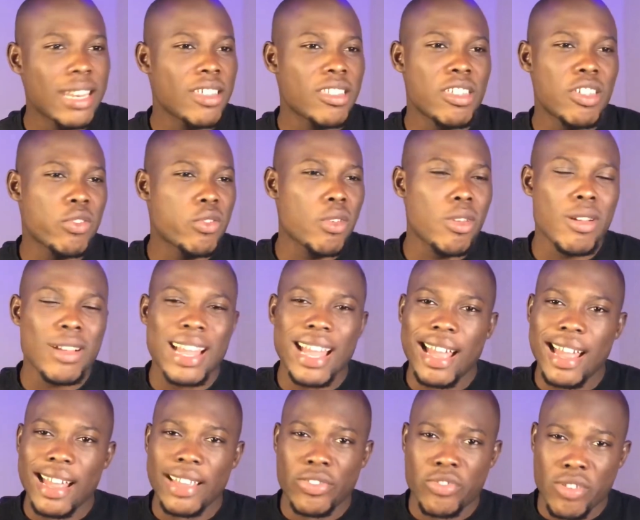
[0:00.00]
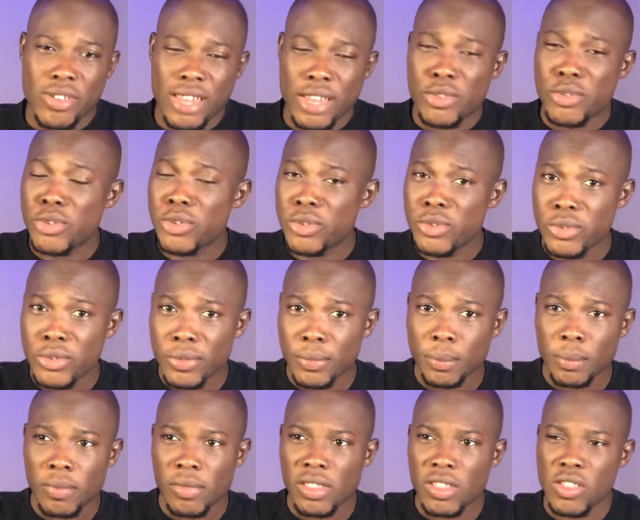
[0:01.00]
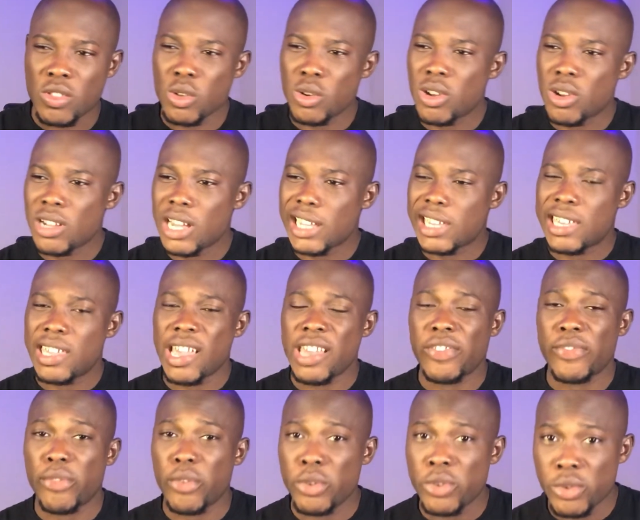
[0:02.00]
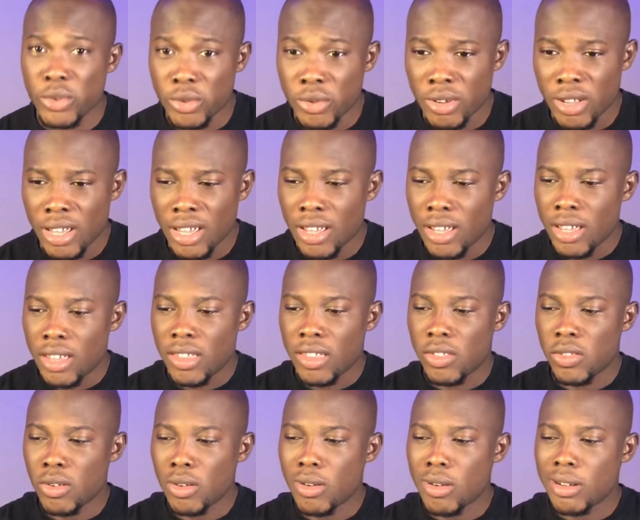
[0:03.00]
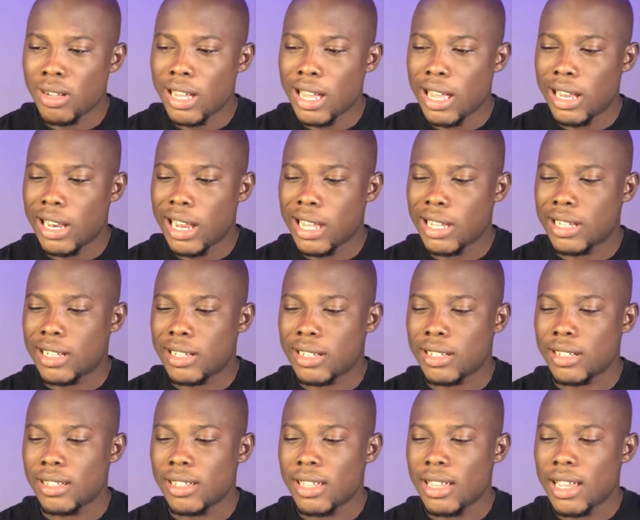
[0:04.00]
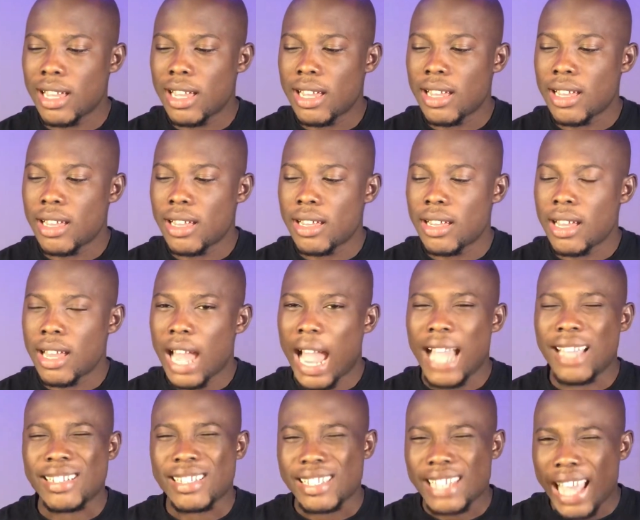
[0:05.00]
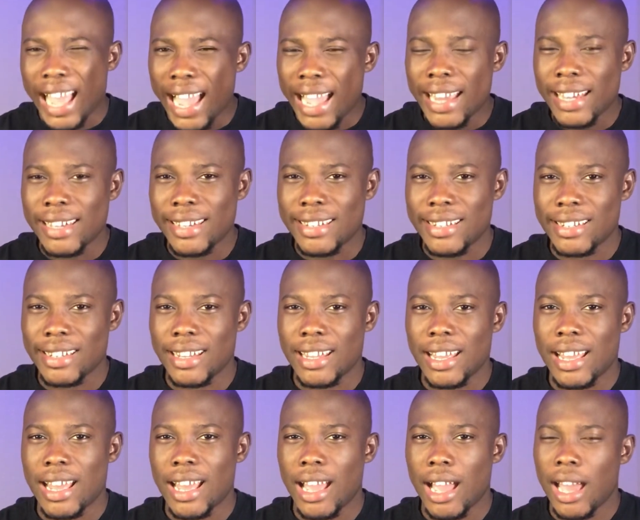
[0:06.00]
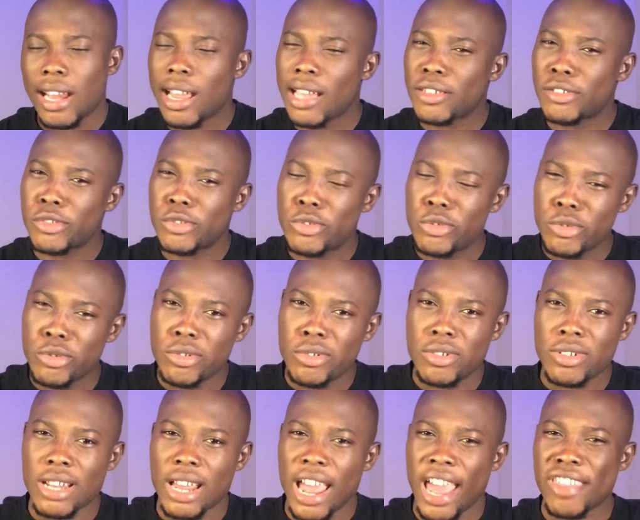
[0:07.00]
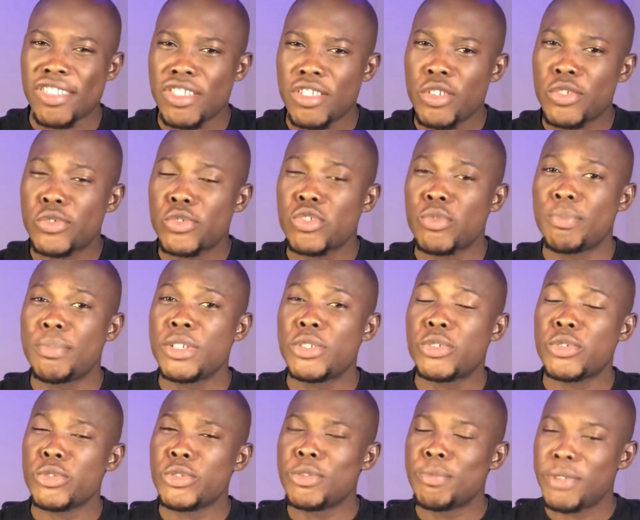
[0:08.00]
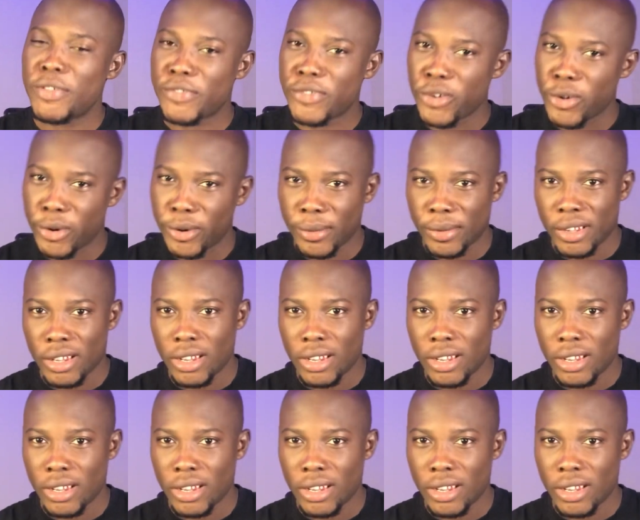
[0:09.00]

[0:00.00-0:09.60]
she's no longer attracted to you, she no longer cares for you, she's no longer like as kind and as good as she used to be to you before,